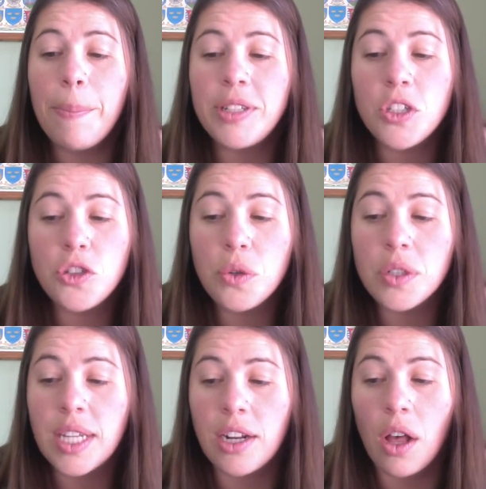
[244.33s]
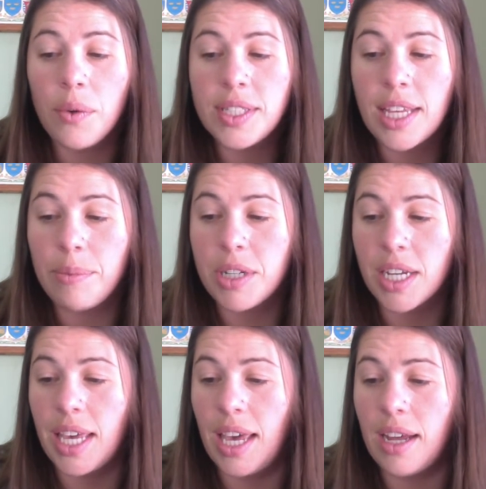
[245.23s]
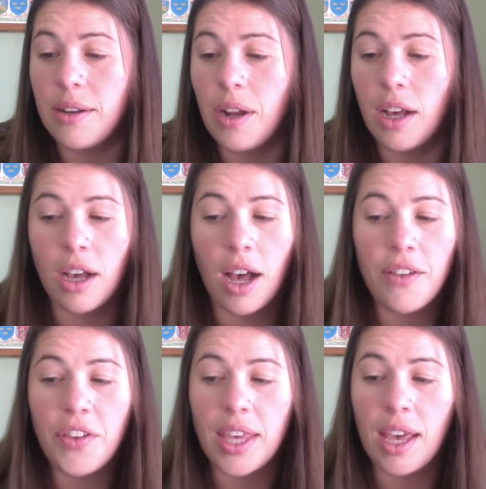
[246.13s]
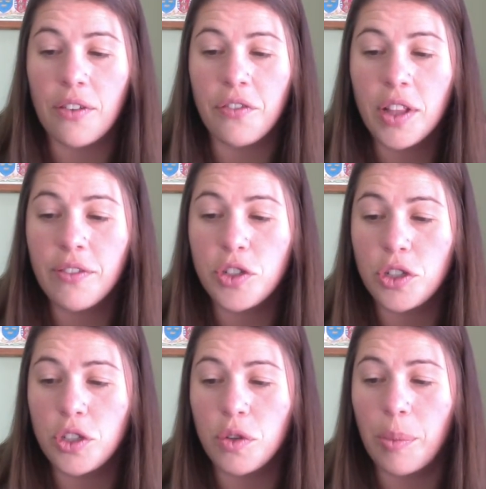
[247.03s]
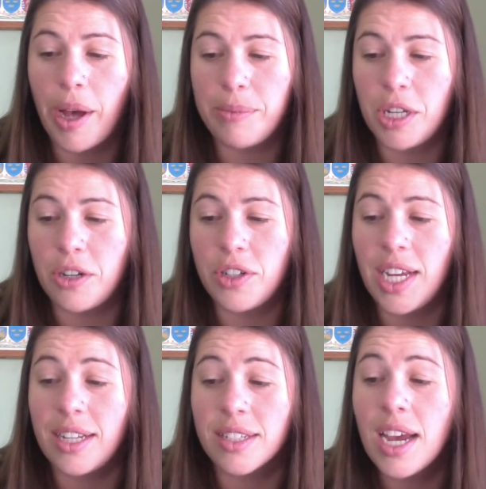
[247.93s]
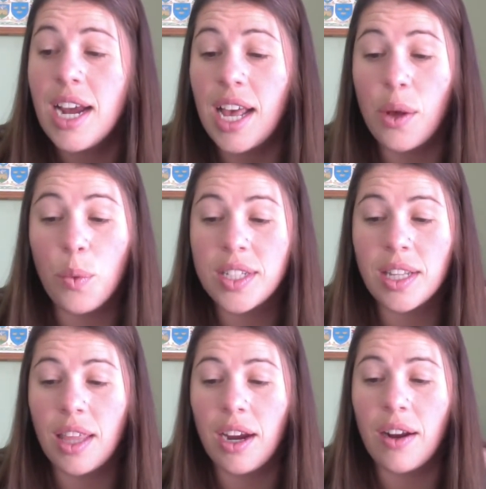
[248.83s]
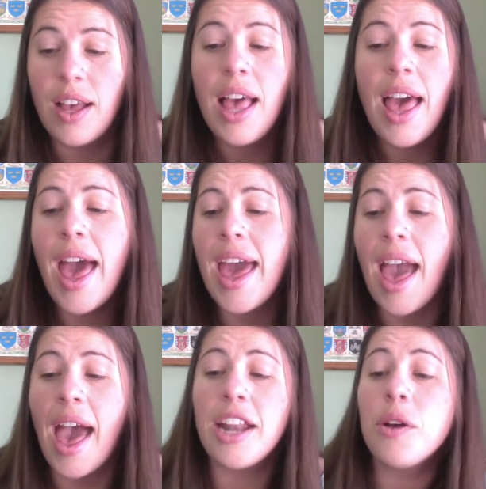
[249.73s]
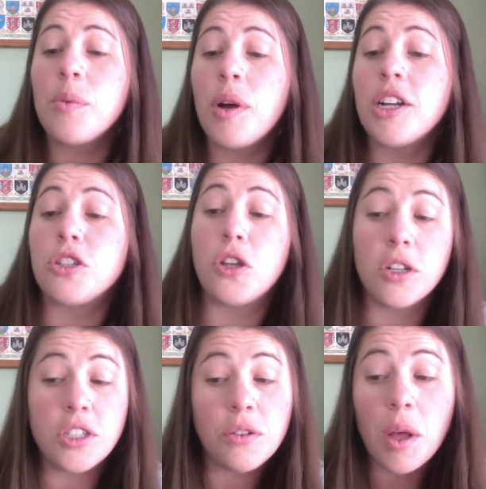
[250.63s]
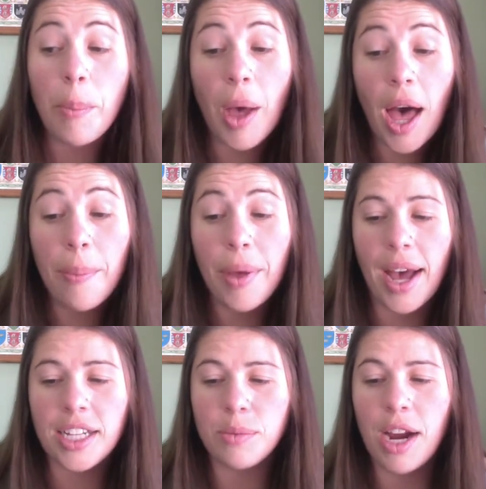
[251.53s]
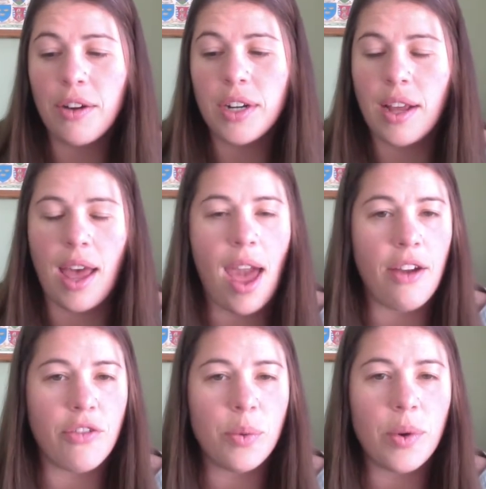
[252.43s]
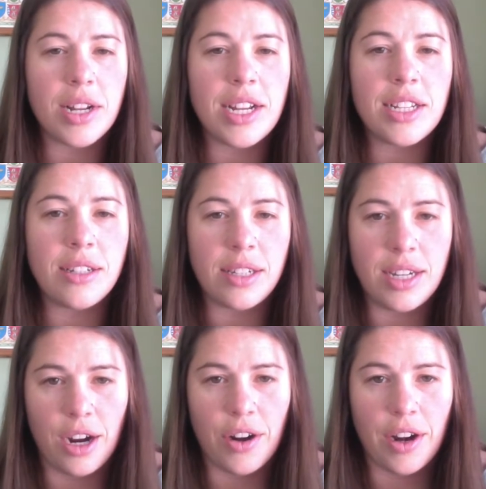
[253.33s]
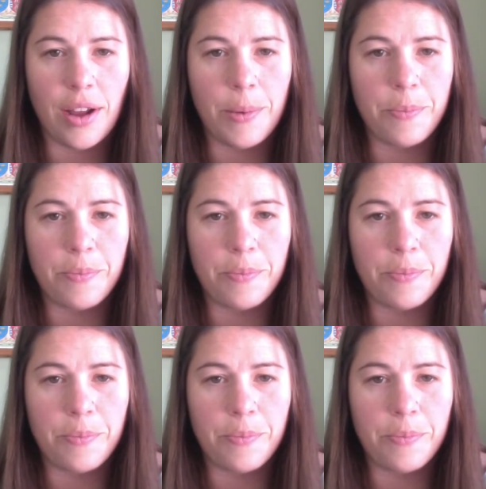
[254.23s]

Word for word: Mrs. Jewls had always kept a can, a coffee can full of Tootsie Roll Pops on her desk. It wasn't there. Hey, anyone want a Tootsie Roll Pop? asked Myron. Everyone stared at him.